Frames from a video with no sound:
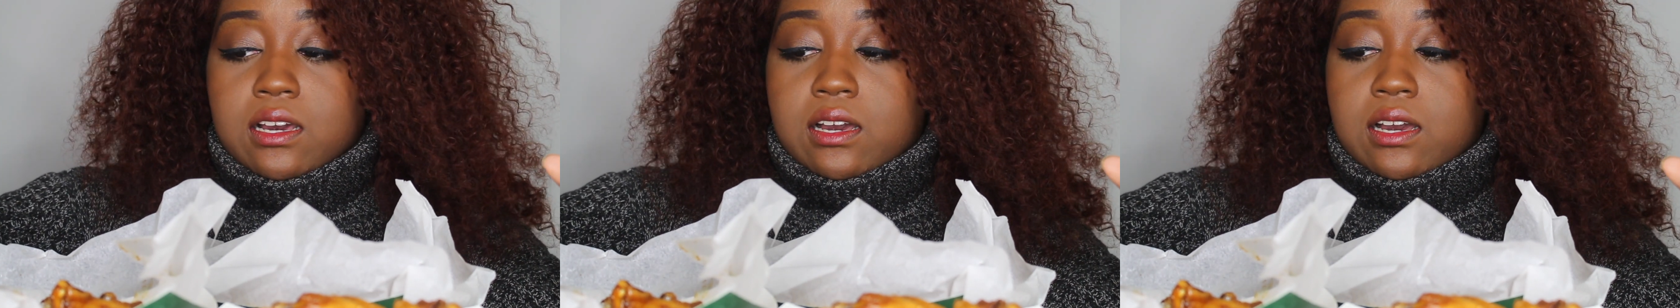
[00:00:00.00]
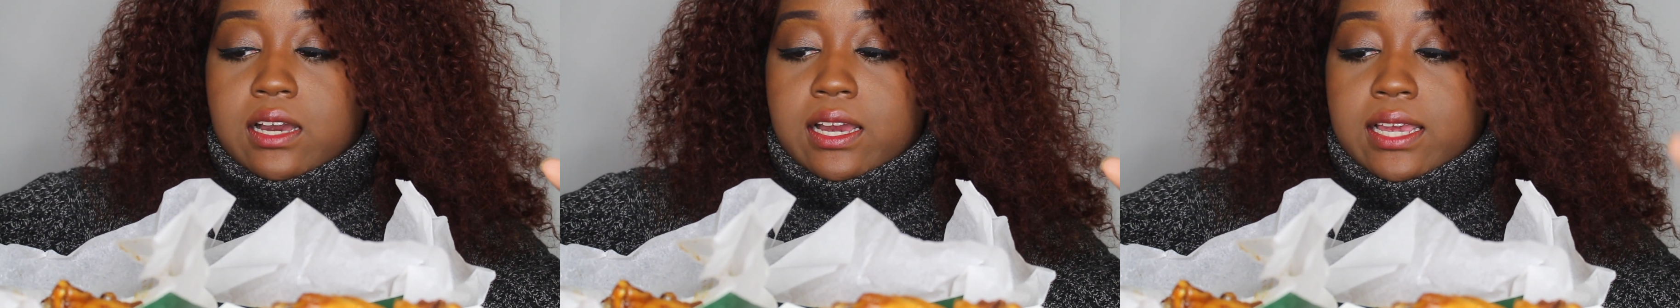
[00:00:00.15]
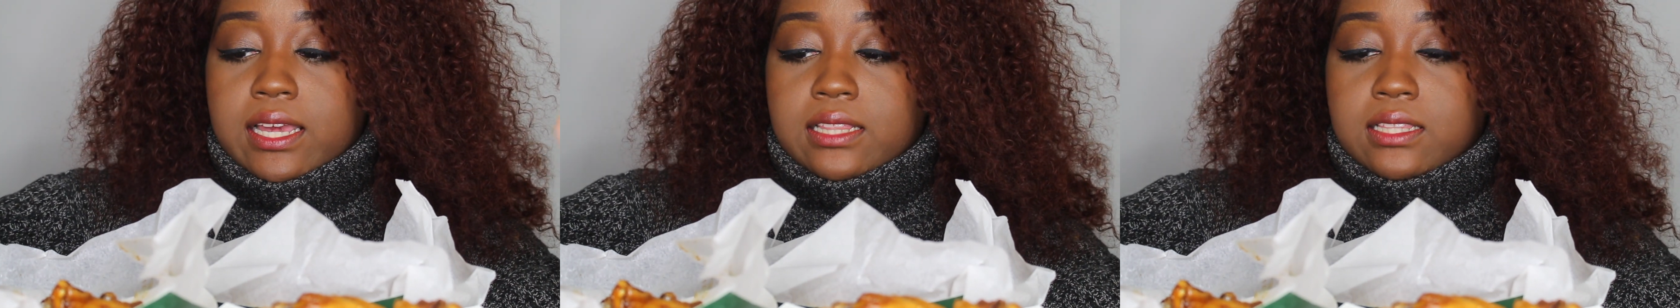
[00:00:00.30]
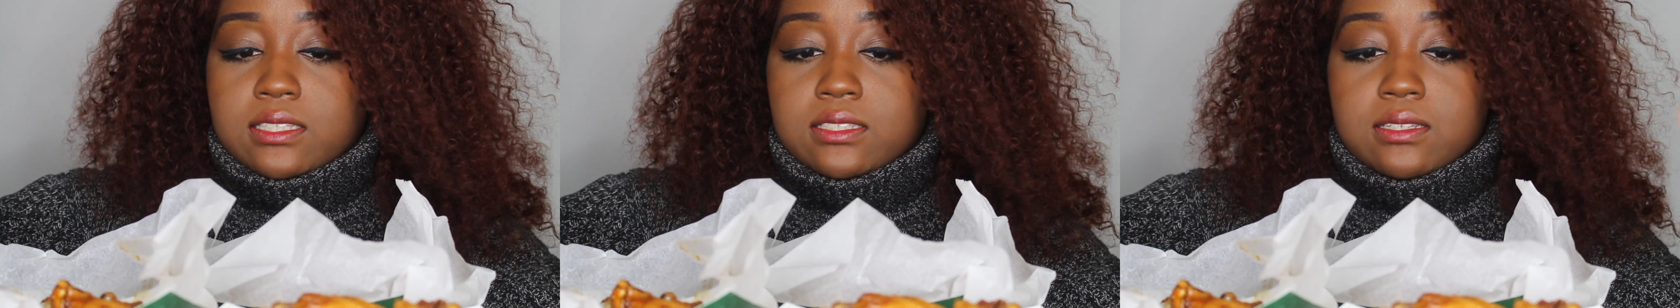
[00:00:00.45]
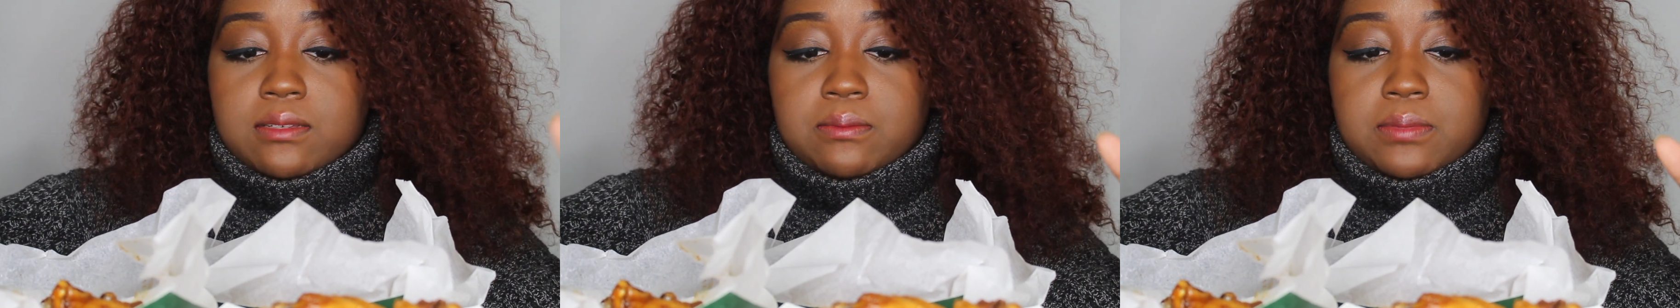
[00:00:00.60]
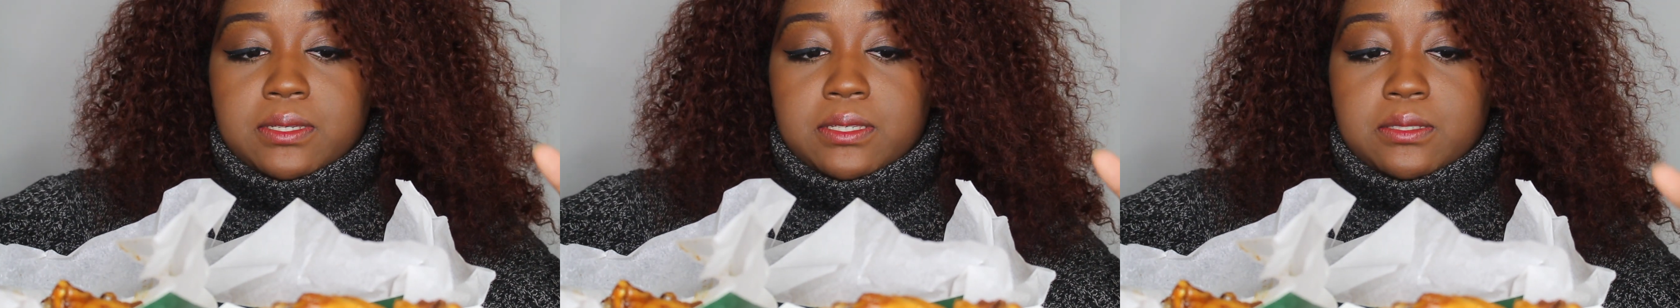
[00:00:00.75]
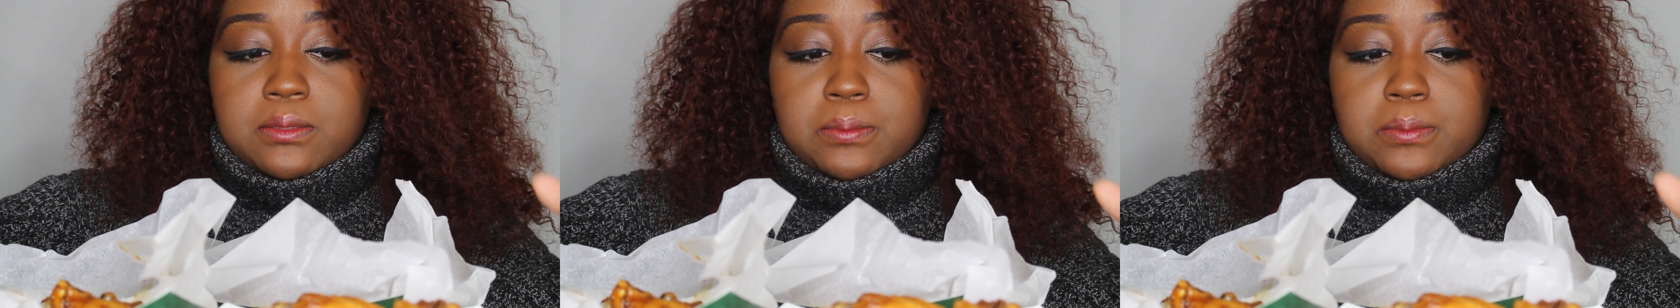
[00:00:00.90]
I got the
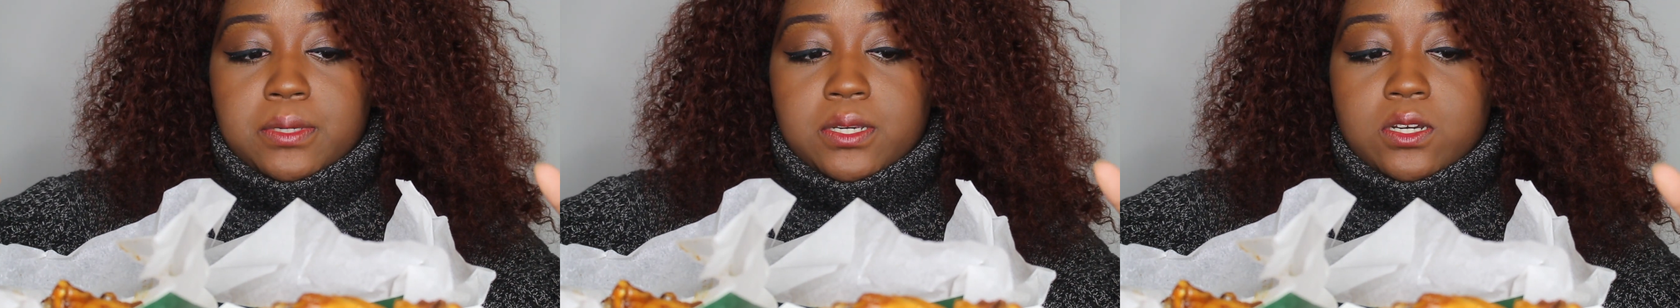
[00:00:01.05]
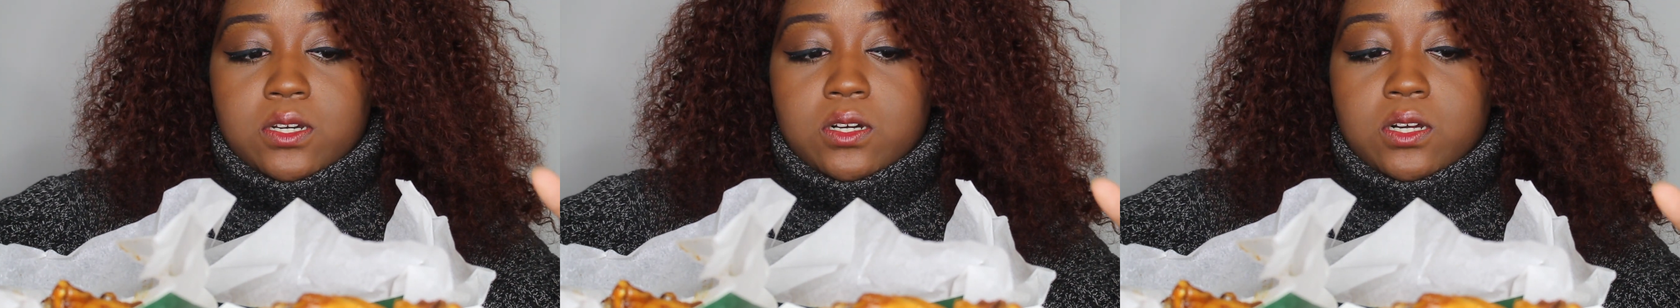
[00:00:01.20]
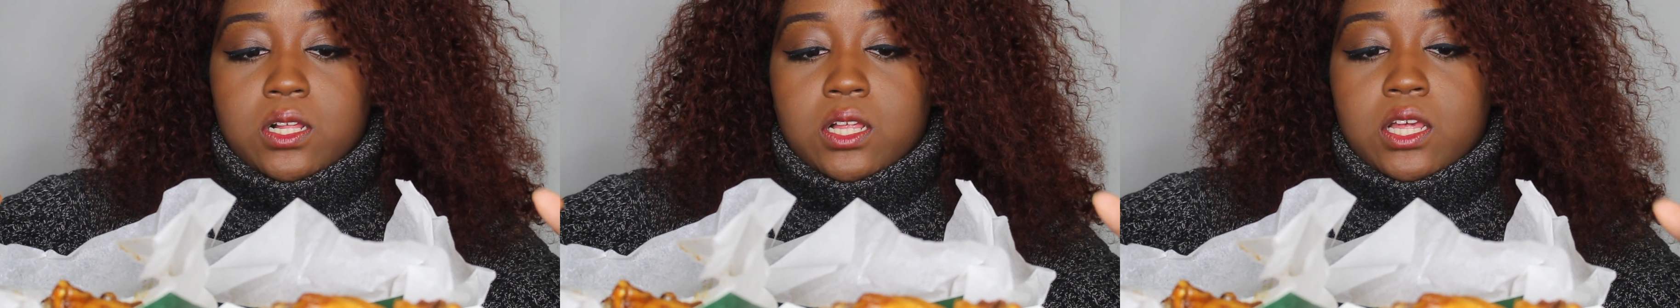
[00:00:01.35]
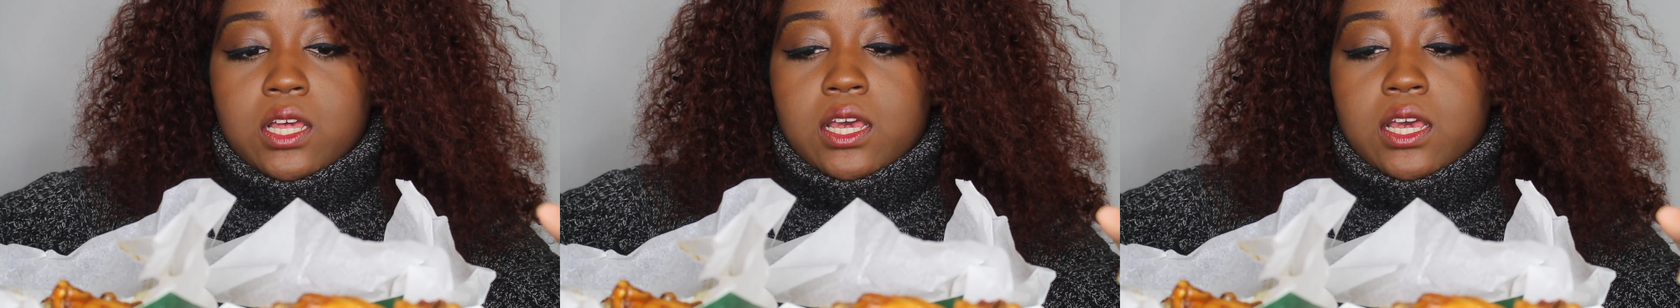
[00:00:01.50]
10-piece meal.